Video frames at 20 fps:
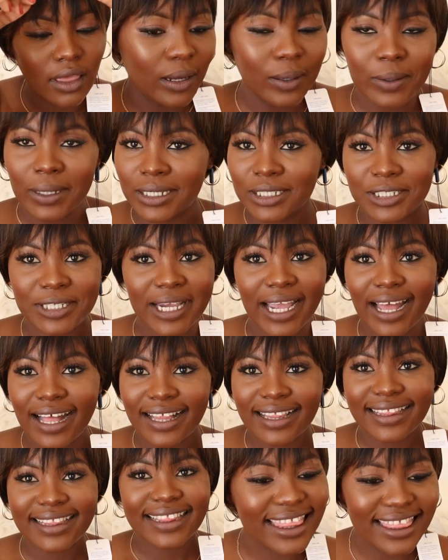Okay,
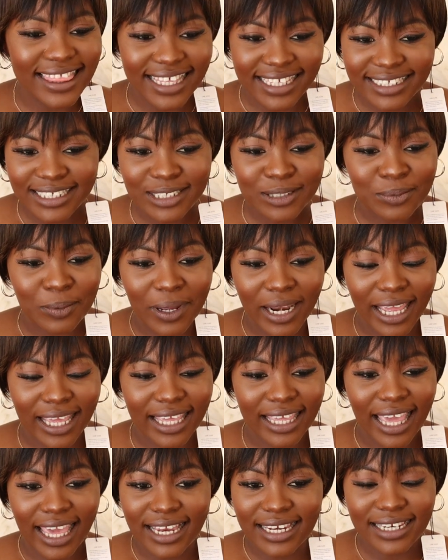child, this is what I
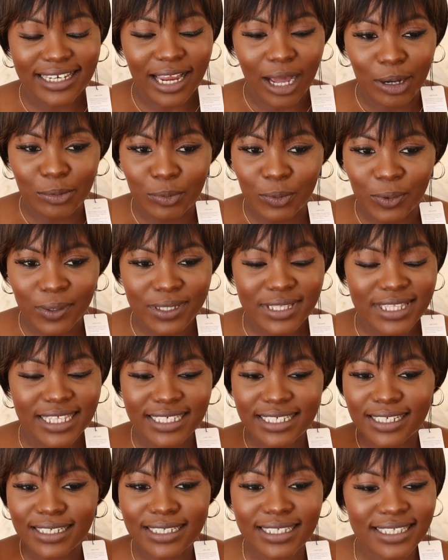ended up with.
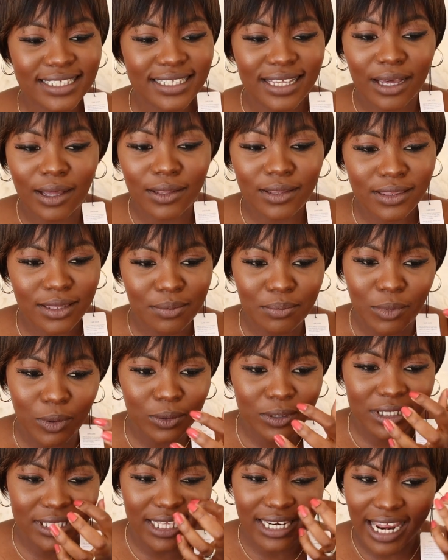This is the
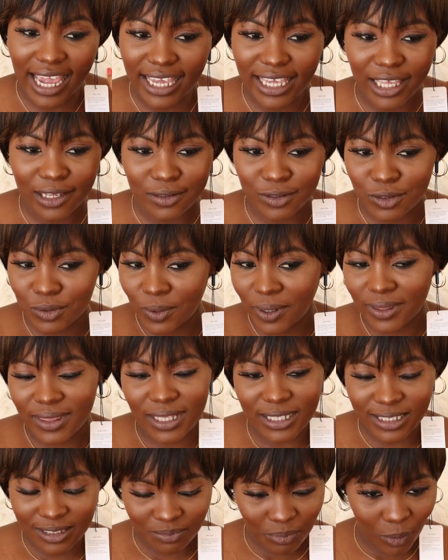most that I can do at
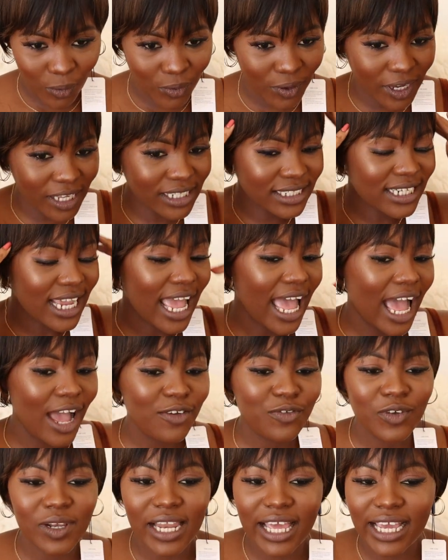this point.
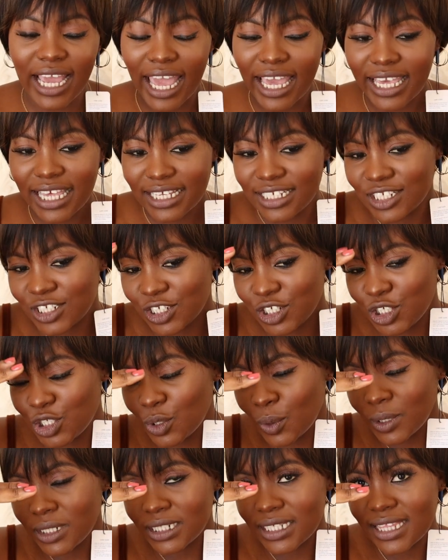I feel like I can just
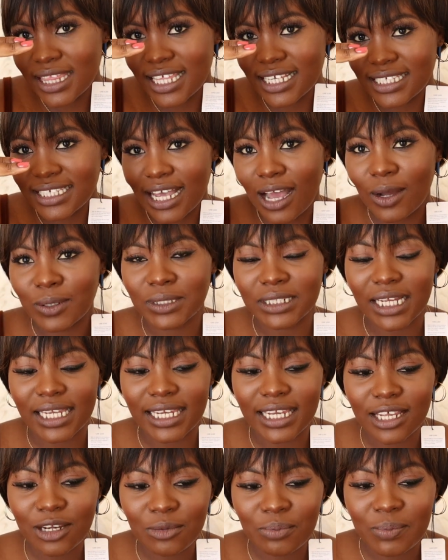shorten this out a
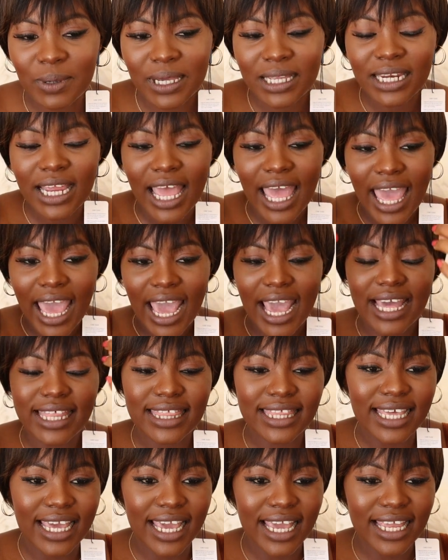little bit
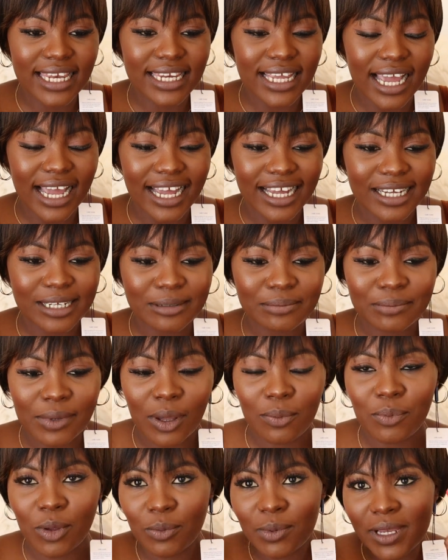and then
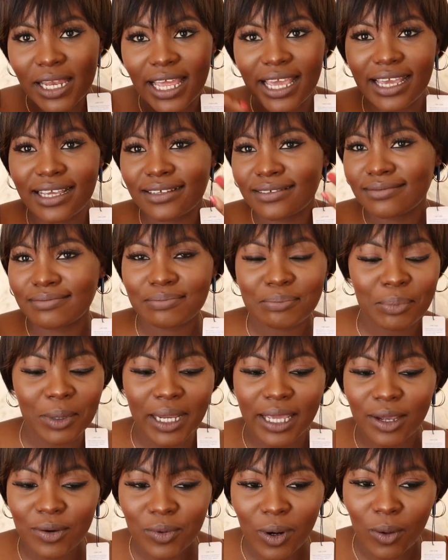maybe like
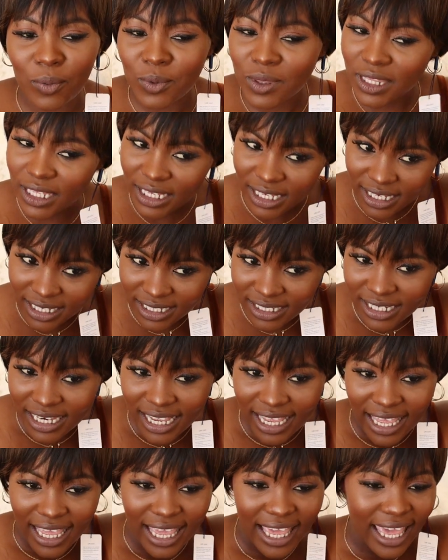play around with it
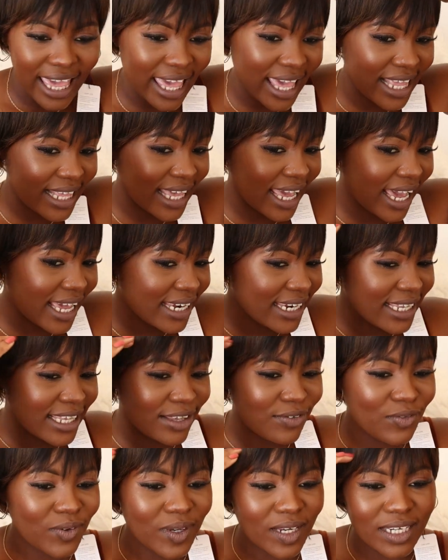and kind of
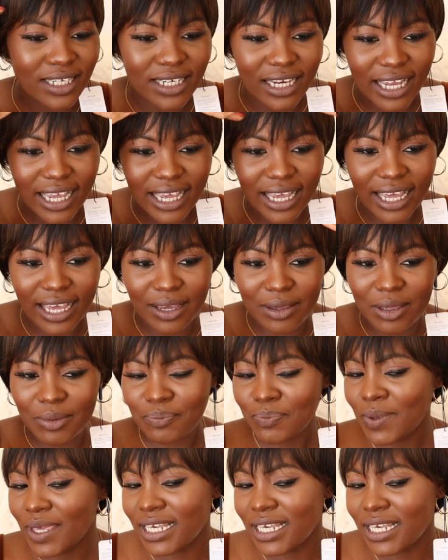give it a